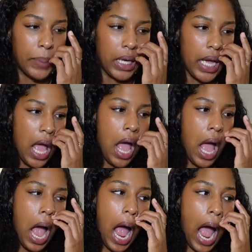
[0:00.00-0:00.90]
But
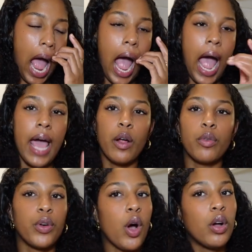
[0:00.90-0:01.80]
I
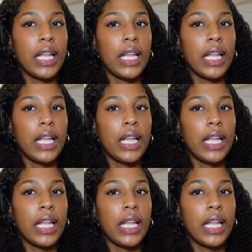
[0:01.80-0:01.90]
don't know.